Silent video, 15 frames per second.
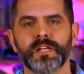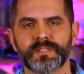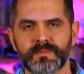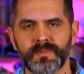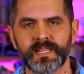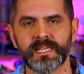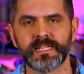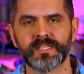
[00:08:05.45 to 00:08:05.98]

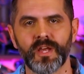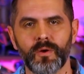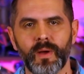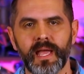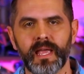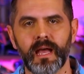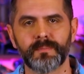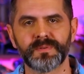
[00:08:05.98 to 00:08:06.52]
Ultimately,
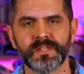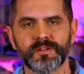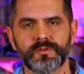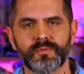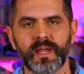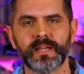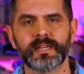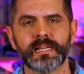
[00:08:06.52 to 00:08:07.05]
Toei opted to
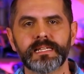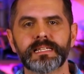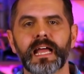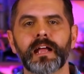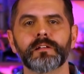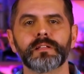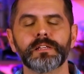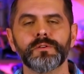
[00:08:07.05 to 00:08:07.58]
create an
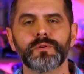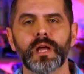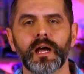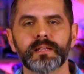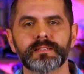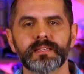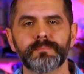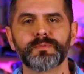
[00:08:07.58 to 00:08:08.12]
entirely new
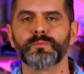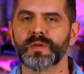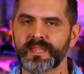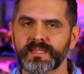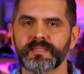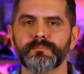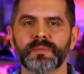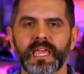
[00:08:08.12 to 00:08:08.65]
concept
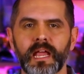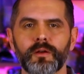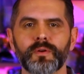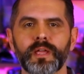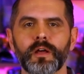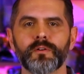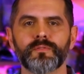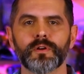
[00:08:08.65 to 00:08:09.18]
with some
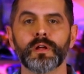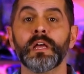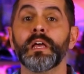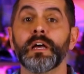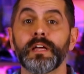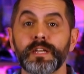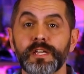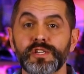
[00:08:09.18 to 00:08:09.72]
carryover.
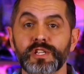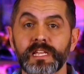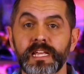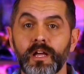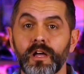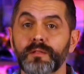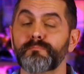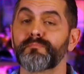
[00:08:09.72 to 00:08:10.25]
Initially
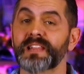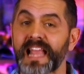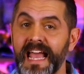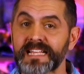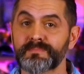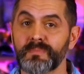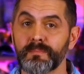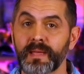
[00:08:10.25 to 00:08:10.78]
called
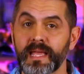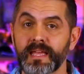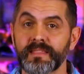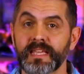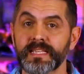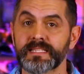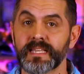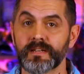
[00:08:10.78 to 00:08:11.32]
Plasma Man,
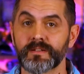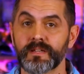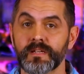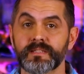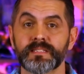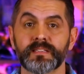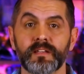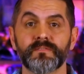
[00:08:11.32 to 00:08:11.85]
they settled
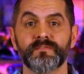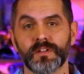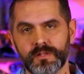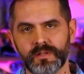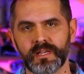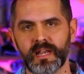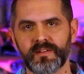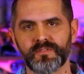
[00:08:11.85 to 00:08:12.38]
on Sun
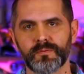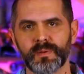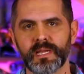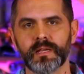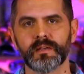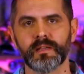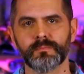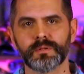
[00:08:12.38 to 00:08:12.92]
Vulcan after
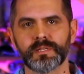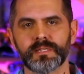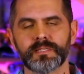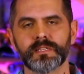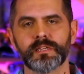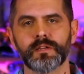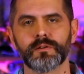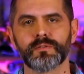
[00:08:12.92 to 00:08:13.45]
being unable to
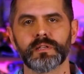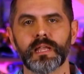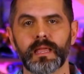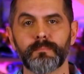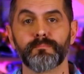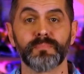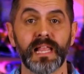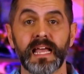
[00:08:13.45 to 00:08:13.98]
secure the
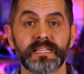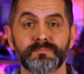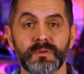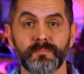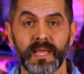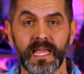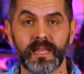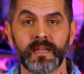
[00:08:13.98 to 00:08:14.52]
name Plasma
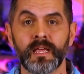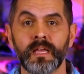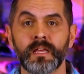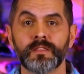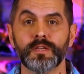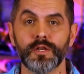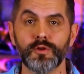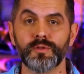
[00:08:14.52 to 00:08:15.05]
Man.
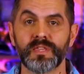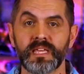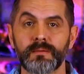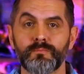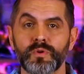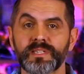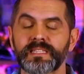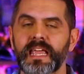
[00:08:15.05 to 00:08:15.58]
The new
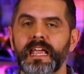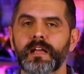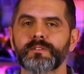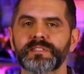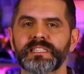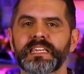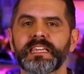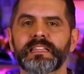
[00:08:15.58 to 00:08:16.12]
theme was air,
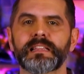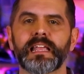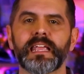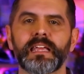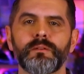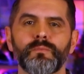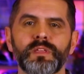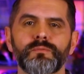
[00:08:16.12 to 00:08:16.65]
sea, and
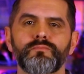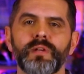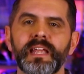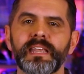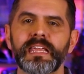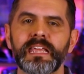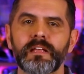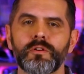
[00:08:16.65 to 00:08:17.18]
land with
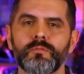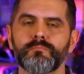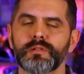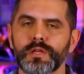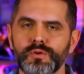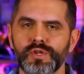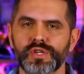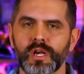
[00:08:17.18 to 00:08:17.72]
Red Eagle,
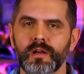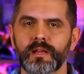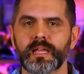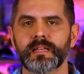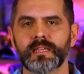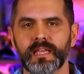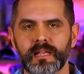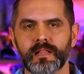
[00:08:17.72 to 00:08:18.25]
Blue Shark,
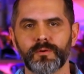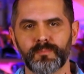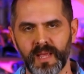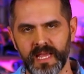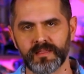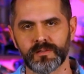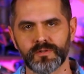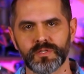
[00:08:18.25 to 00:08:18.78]
and Yellow
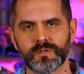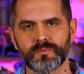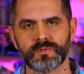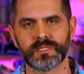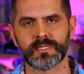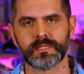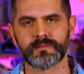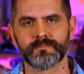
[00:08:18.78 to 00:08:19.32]
Panther
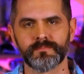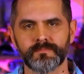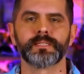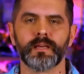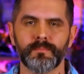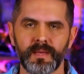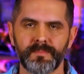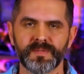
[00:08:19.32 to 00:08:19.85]
suits.
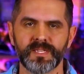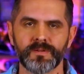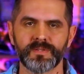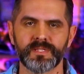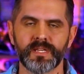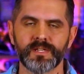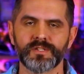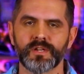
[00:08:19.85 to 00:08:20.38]
Some
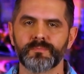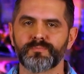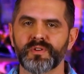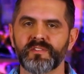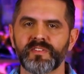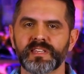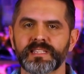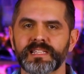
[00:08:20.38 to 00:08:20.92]
episodes touch on
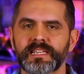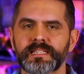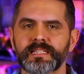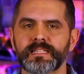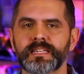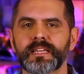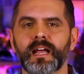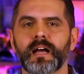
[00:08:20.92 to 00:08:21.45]
previously
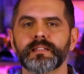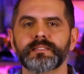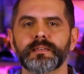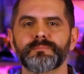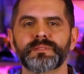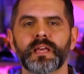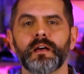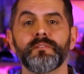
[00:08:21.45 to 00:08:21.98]
existing
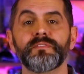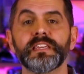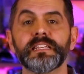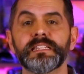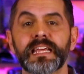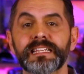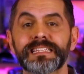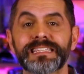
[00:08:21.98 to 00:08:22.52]
concepts of
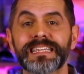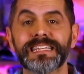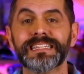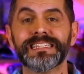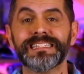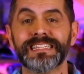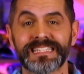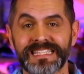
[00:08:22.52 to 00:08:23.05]
the
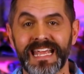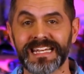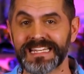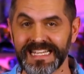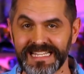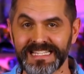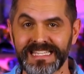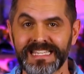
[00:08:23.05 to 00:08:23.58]
Denzi
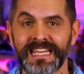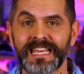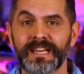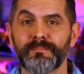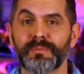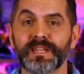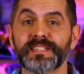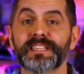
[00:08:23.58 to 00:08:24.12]
descendants,
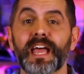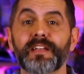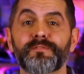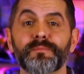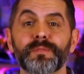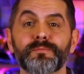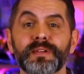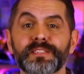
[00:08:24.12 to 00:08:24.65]
but aside
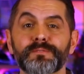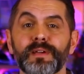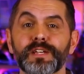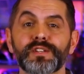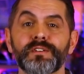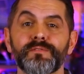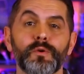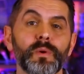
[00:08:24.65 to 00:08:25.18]
from the
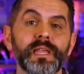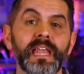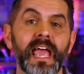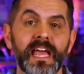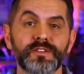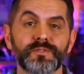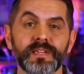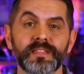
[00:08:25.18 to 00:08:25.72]
resurrection of Queen
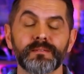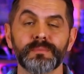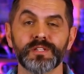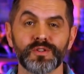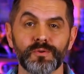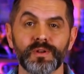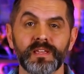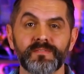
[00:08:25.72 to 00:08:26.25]
Hedrian, the
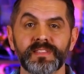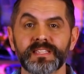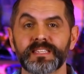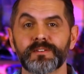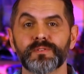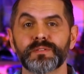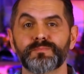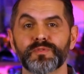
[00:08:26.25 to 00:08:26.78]
majority of the
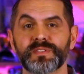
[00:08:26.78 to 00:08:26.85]
series